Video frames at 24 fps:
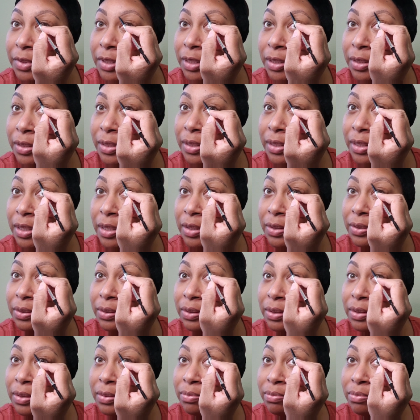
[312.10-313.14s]

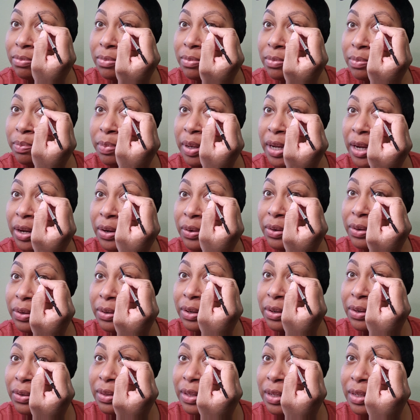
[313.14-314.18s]
concealer and powder
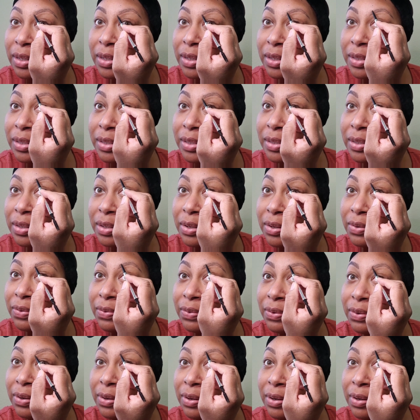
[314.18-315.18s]
and all that good stuff.